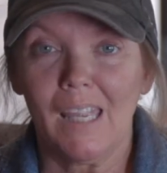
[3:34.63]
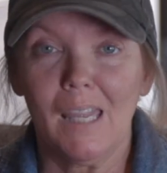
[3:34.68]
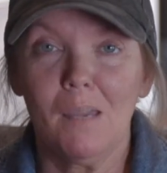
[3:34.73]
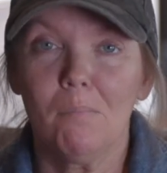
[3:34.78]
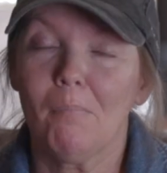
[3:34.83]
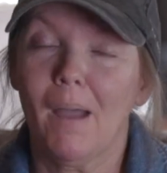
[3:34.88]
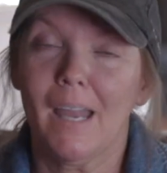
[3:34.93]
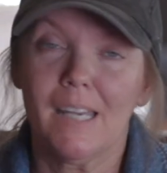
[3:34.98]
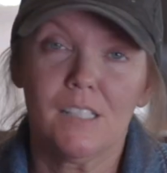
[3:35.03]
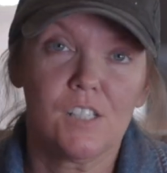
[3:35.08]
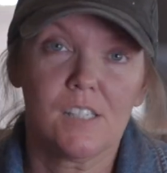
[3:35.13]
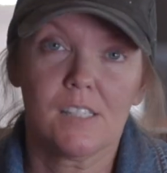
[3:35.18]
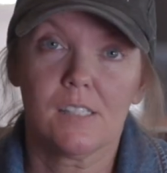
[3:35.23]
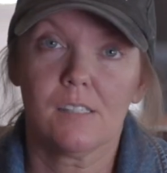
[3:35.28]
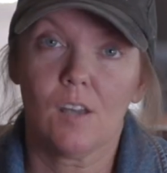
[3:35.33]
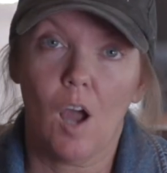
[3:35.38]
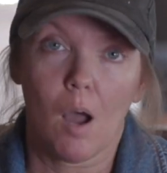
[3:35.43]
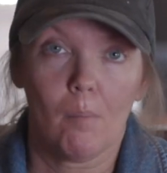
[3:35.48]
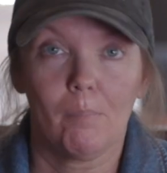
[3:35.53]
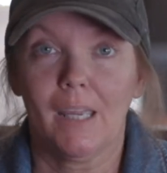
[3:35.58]
It may
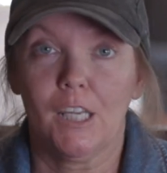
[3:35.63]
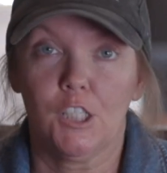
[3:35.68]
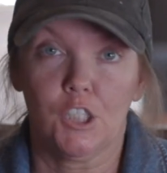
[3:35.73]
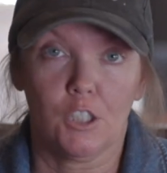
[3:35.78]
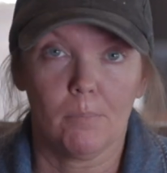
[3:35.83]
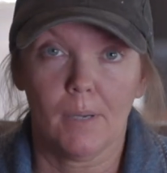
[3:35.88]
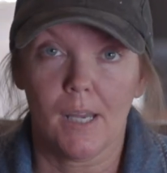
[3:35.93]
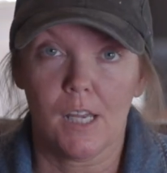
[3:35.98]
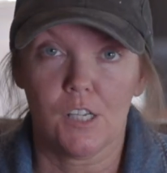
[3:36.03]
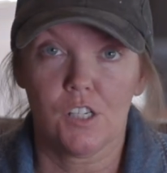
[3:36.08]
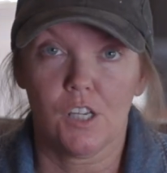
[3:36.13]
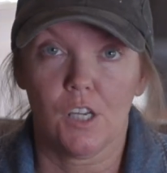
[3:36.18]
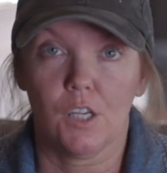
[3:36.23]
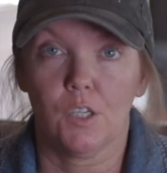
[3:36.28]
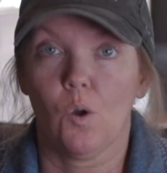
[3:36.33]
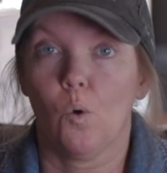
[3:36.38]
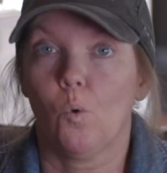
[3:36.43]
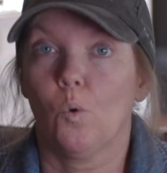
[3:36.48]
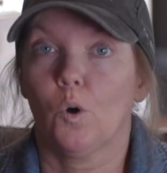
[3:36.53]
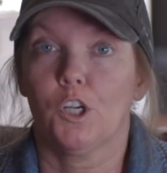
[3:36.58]
just not be in your
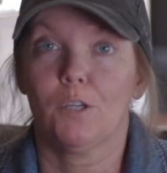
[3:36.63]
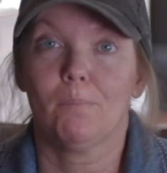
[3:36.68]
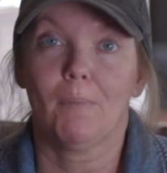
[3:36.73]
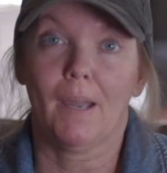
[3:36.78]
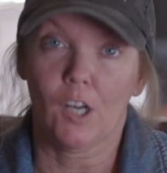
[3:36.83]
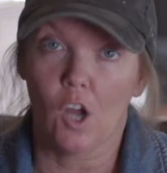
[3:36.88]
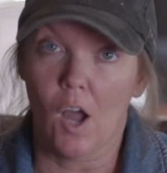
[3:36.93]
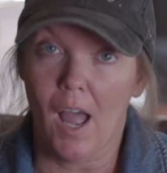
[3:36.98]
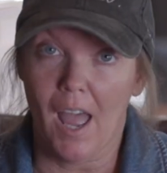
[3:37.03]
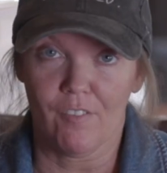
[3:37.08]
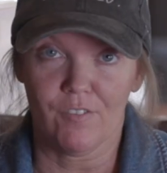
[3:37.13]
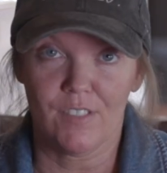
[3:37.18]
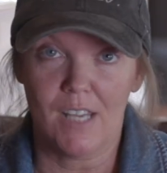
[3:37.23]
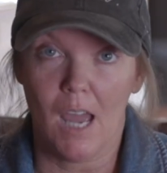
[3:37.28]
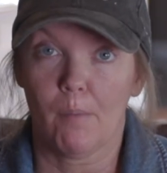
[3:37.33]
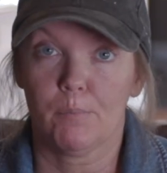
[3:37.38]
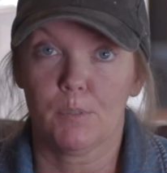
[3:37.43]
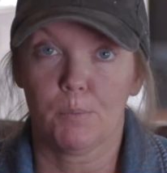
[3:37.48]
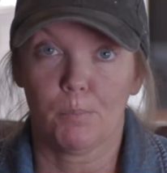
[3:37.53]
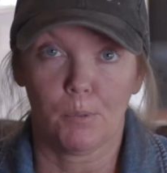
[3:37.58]
budget, or you may not have
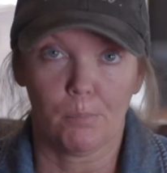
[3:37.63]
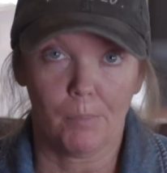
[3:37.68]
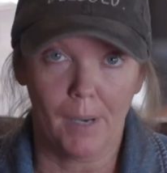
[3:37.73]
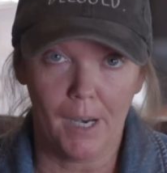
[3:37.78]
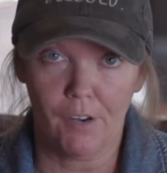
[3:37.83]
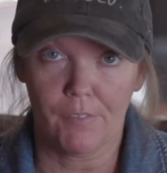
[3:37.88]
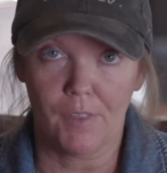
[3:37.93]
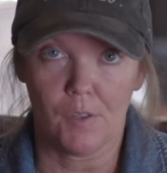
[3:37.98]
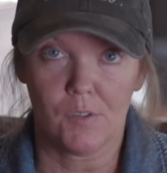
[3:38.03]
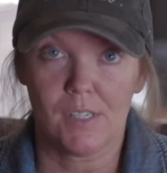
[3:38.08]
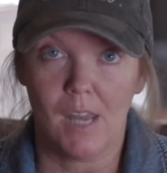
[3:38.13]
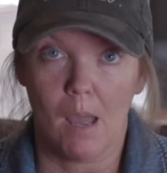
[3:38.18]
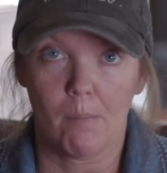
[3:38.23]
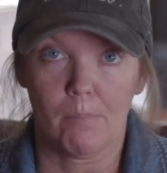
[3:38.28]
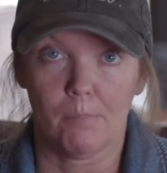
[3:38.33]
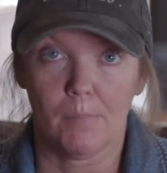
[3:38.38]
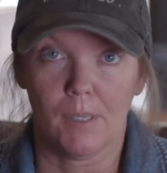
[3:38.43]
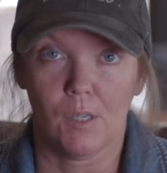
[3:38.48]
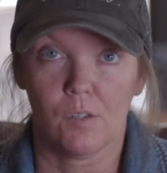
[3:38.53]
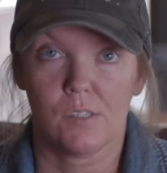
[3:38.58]
time to prepare those
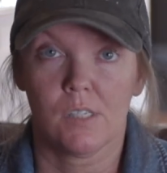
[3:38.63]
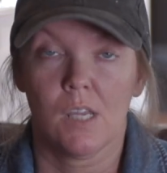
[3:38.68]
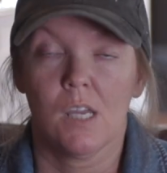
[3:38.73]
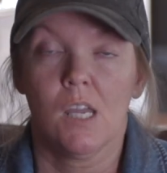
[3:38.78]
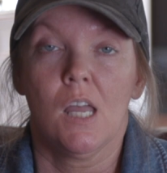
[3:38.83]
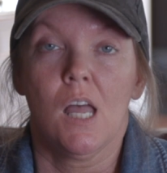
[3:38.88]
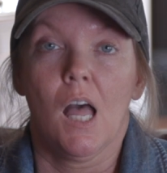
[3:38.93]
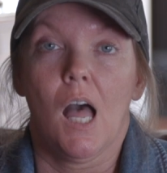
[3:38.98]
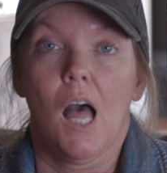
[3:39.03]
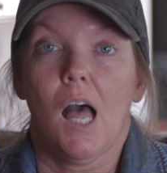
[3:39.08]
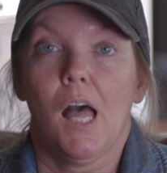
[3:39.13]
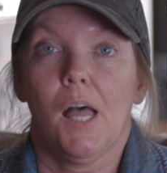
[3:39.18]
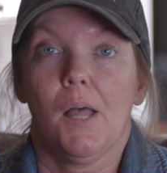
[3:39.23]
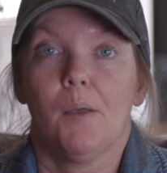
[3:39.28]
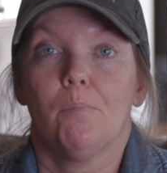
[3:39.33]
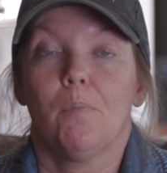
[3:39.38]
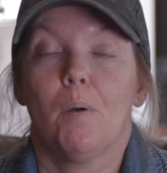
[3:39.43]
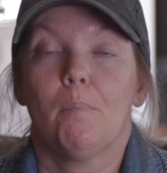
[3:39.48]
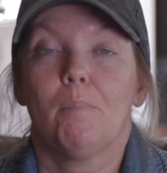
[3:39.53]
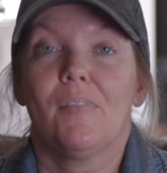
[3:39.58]
type of meals.
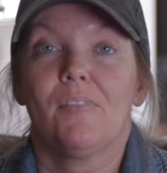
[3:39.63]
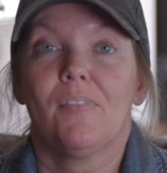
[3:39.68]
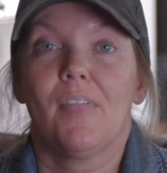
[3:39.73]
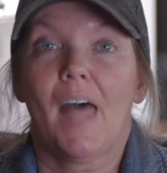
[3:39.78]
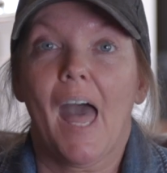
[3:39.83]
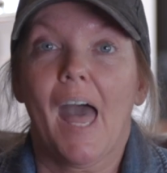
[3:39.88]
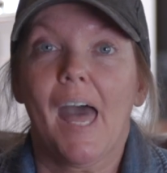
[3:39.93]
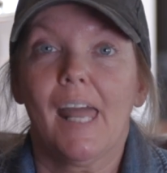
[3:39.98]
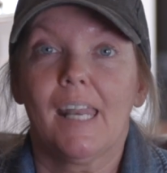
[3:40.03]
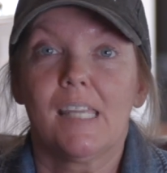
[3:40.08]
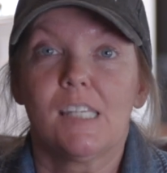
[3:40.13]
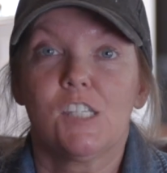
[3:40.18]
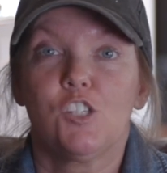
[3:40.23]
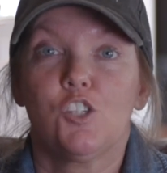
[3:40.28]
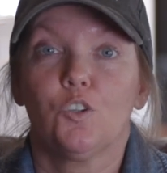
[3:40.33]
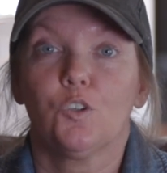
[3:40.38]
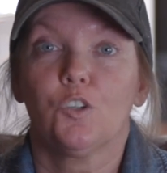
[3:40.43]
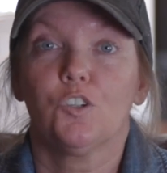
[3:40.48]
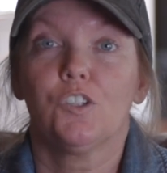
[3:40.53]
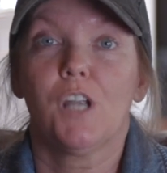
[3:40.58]
But that is
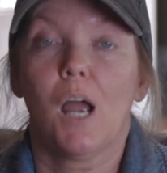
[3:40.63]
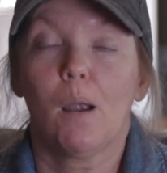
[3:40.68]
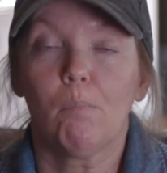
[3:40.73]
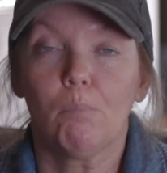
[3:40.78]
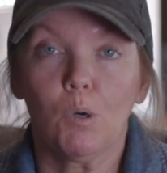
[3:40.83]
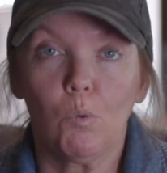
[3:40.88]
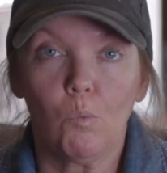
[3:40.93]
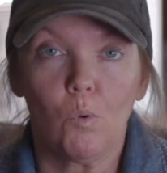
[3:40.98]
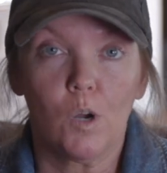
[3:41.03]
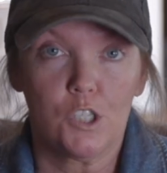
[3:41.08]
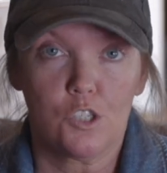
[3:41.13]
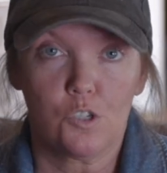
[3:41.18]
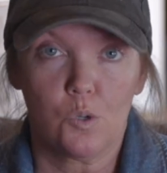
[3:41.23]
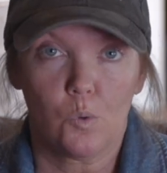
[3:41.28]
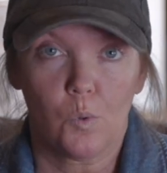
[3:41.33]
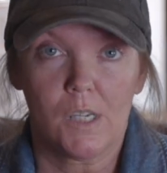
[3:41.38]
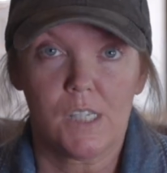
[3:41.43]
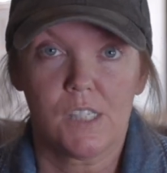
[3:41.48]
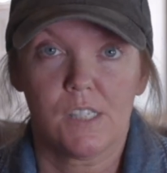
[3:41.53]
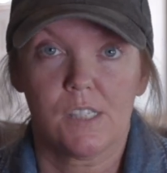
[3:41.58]
your #1
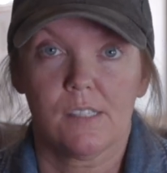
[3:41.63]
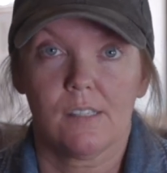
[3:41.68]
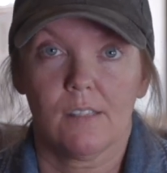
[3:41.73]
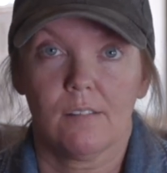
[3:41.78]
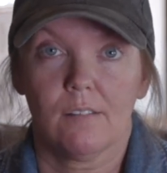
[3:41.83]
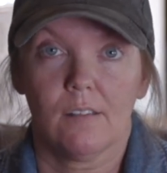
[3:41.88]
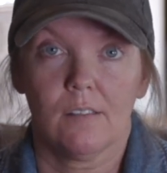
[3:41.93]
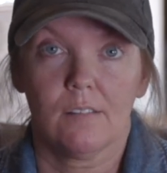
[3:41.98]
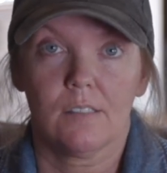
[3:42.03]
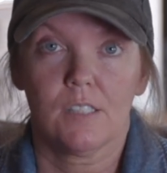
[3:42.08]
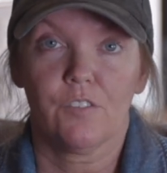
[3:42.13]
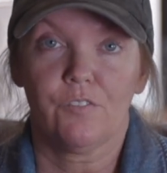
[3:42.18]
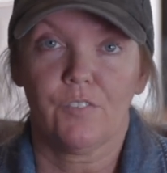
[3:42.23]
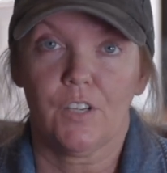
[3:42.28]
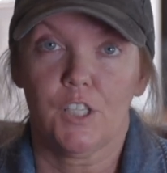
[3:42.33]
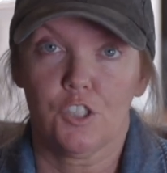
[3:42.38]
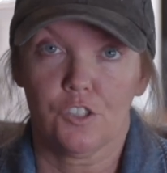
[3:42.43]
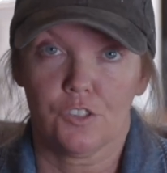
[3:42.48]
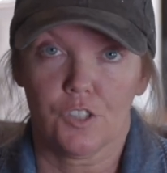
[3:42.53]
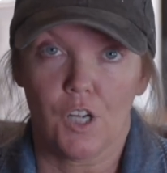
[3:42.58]
choice to
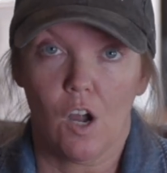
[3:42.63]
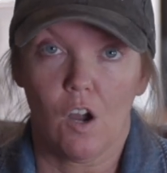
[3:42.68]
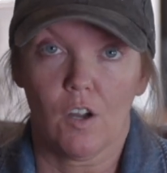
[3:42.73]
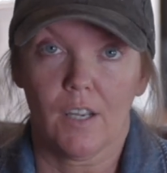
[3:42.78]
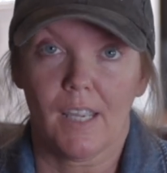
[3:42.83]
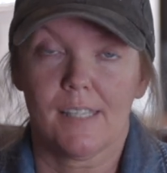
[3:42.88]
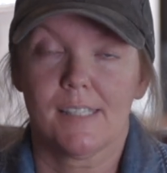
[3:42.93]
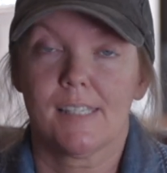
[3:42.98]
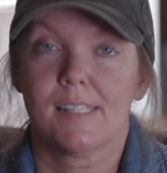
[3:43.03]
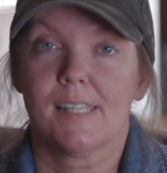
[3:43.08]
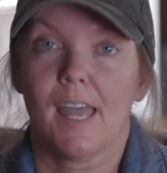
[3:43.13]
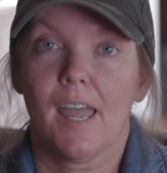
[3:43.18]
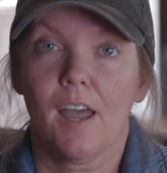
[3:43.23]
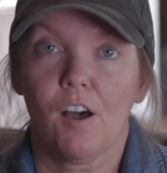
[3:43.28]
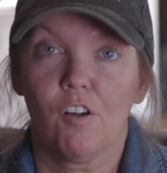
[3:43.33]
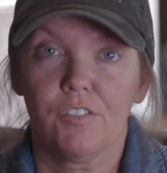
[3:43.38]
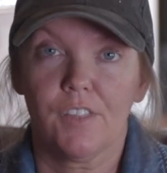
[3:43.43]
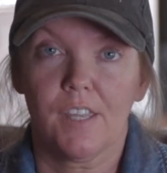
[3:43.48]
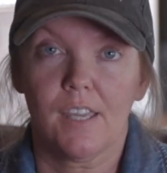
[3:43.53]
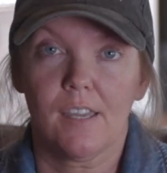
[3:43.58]
feed your dog. It's the
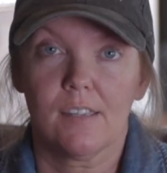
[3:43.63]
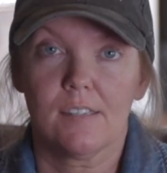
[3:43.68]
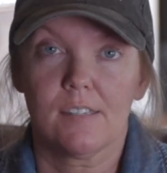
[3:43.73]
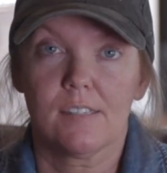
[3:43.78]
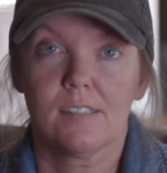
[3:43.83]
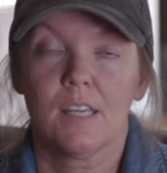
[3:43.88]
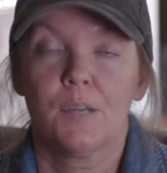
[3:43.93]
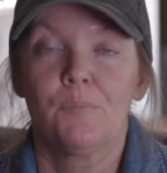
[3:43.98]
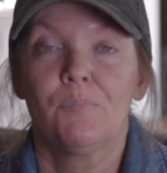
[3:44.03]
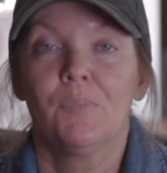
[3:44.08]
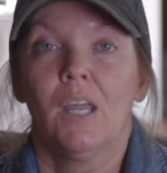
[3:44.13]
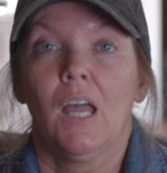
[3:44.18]
healthiest.